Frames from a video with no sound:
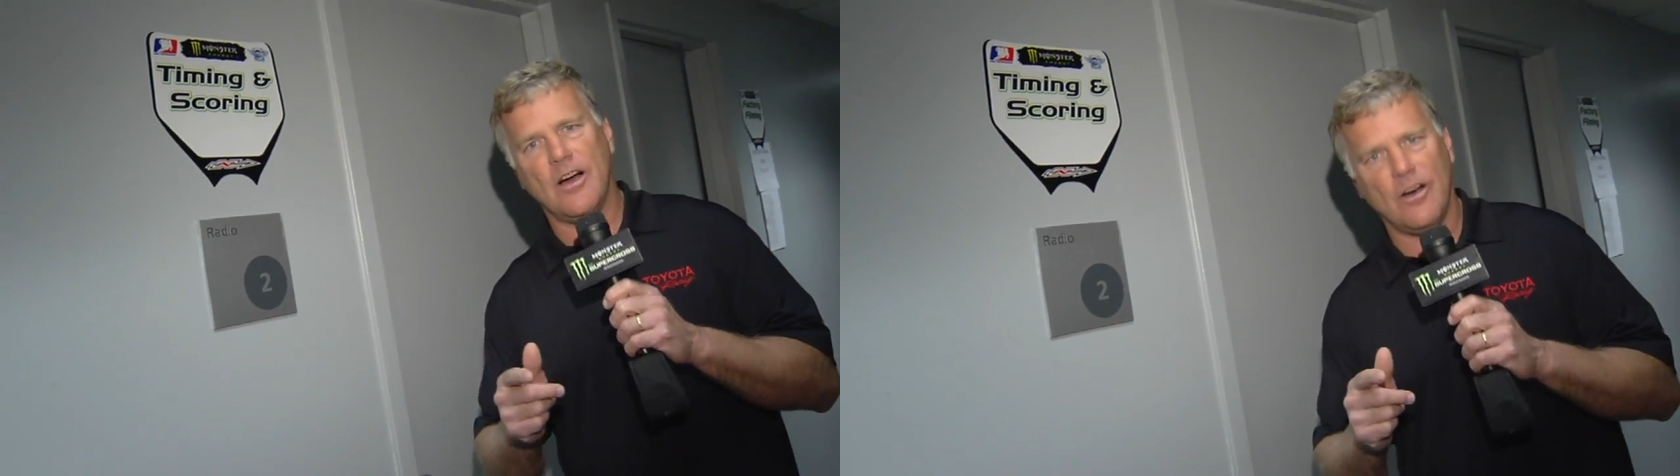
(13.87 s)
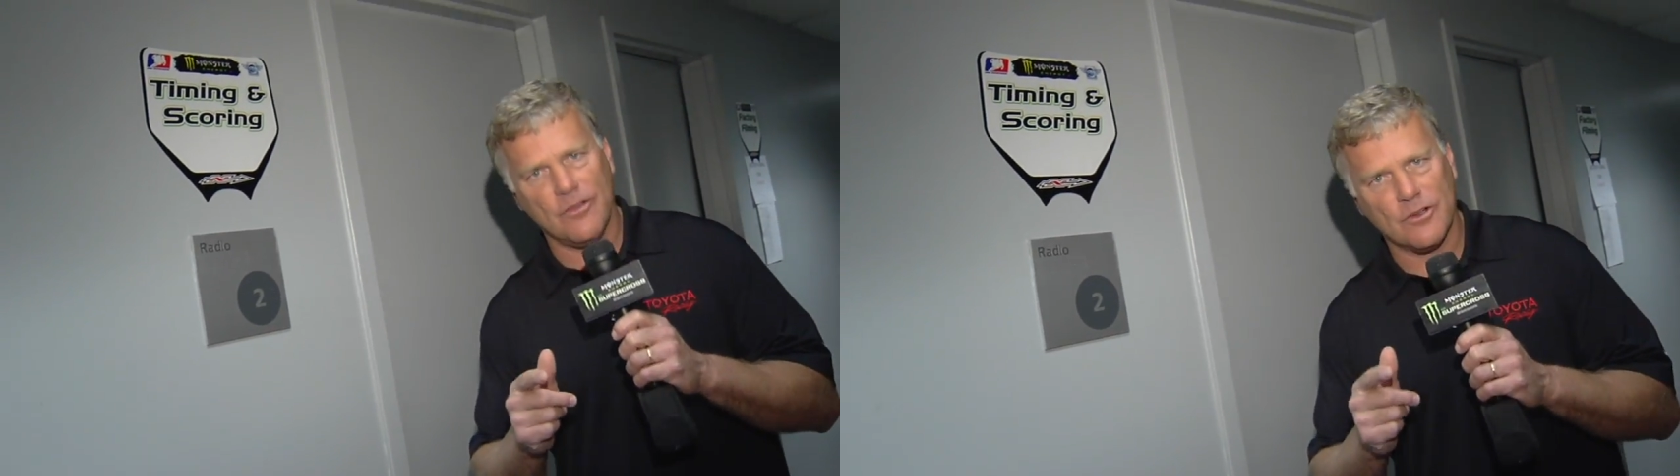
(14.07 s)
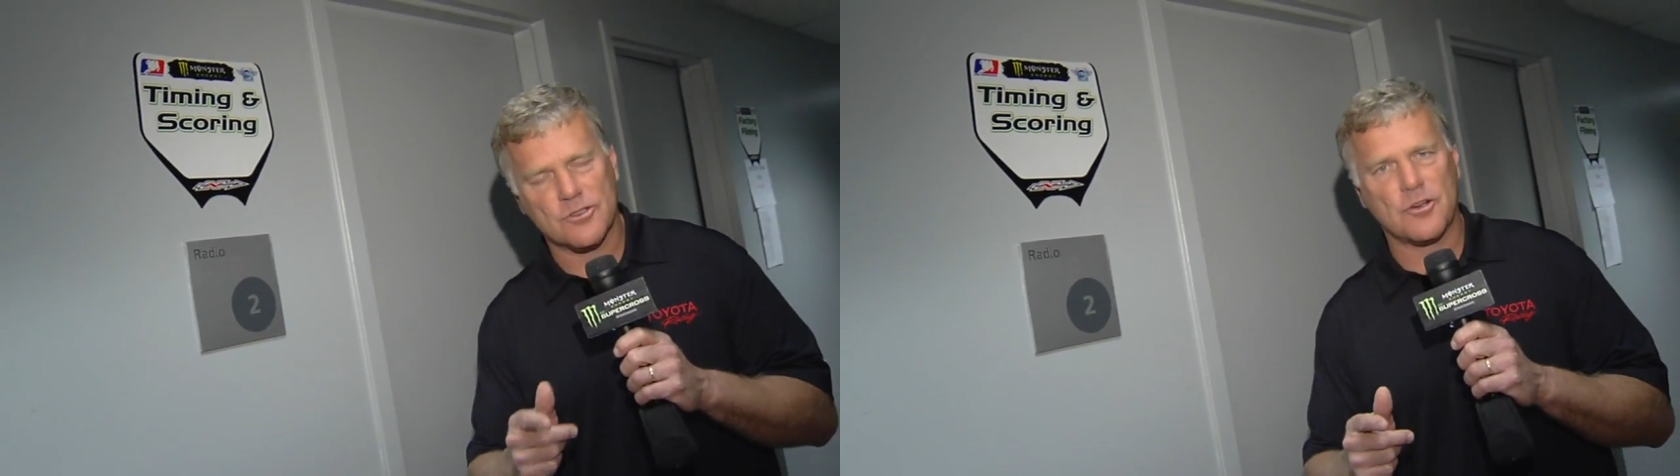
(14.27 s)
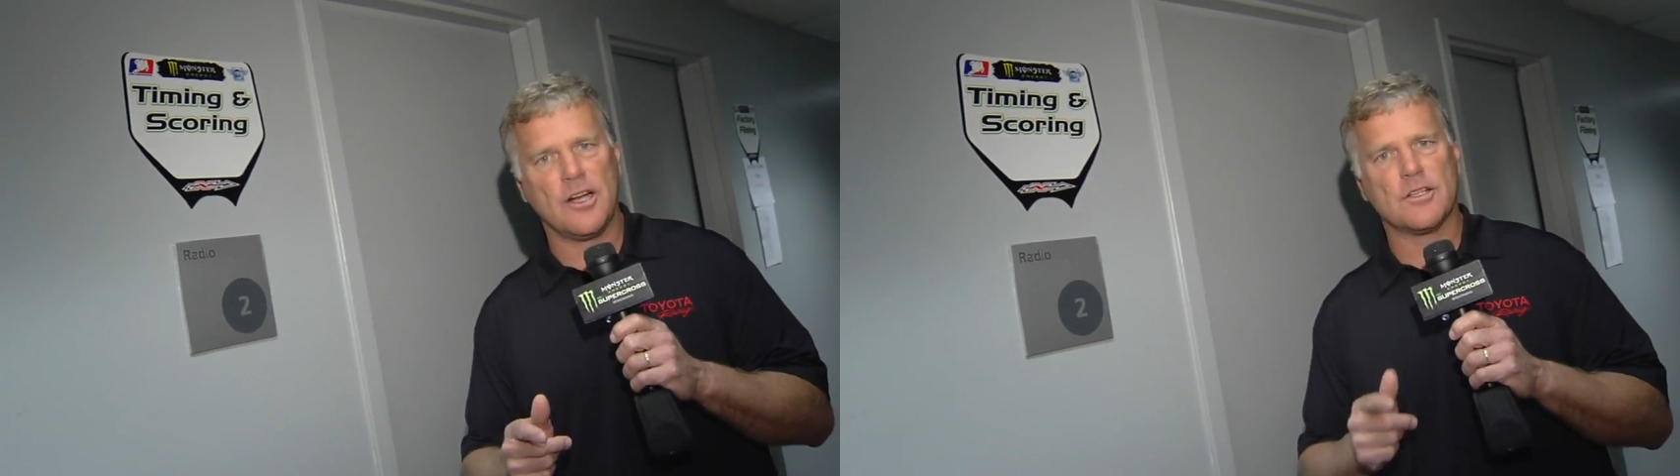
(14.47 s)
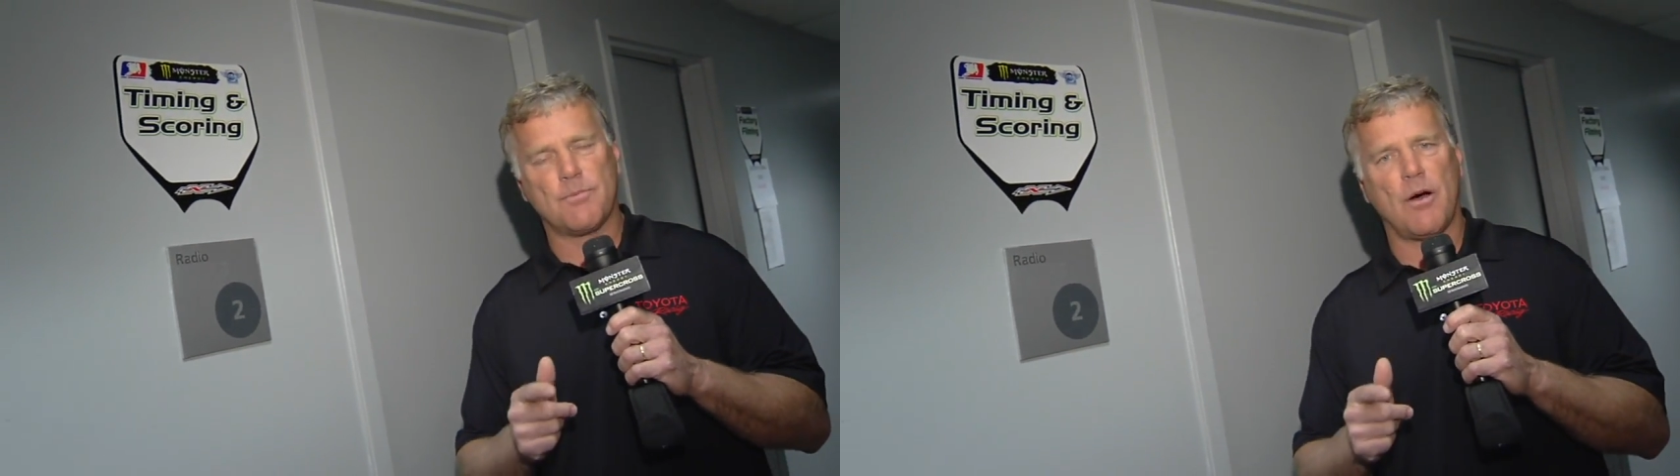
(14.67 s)
all those
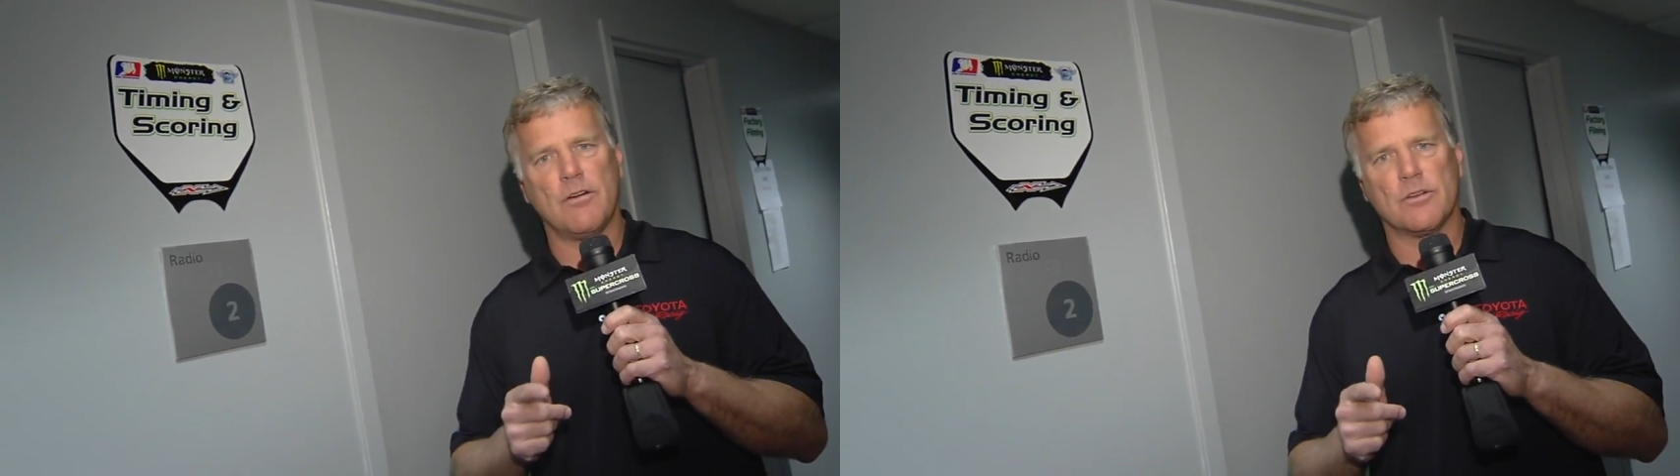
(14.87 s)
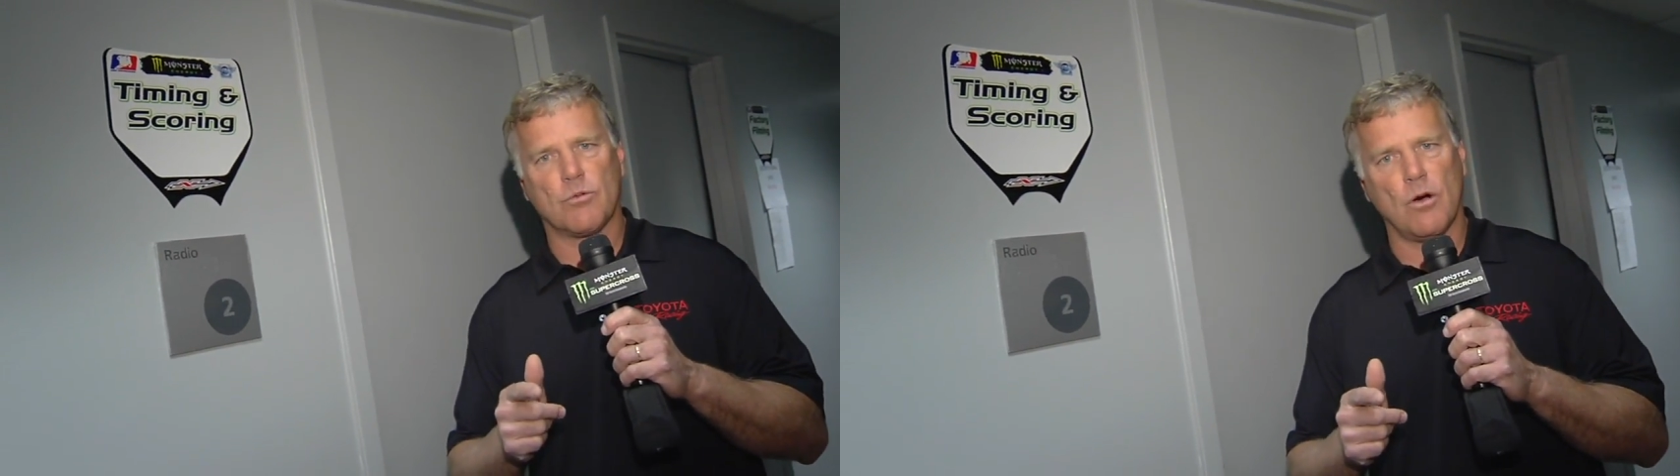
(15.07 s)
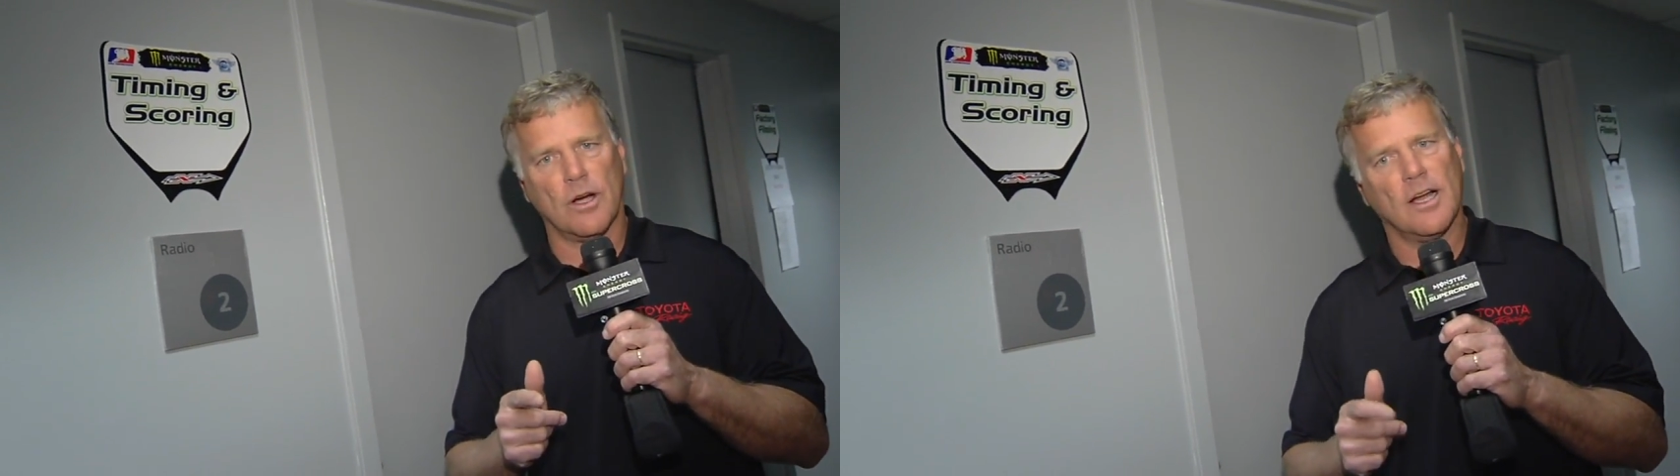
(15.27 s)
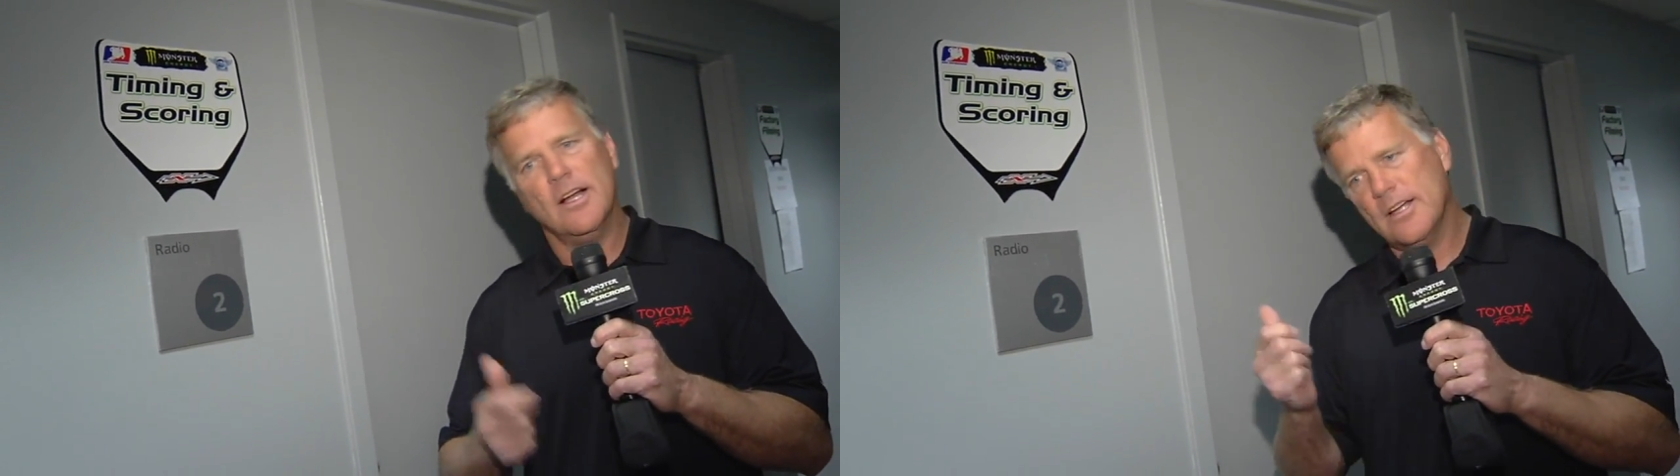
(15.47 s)
transponders work.